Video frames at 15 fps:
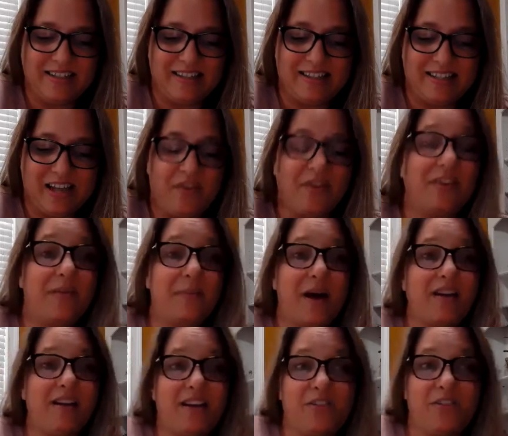telling them how
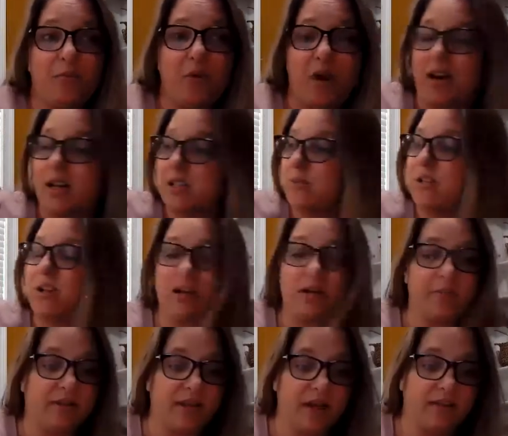to get their products, we talked
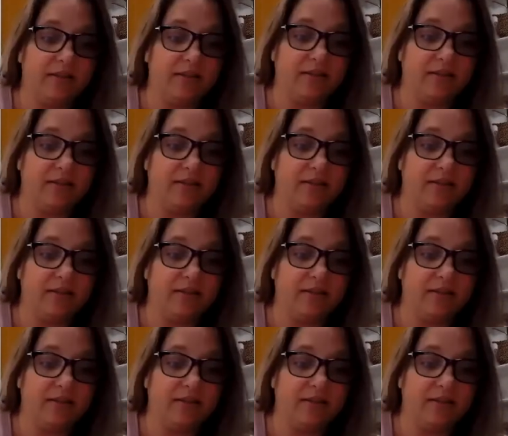about that.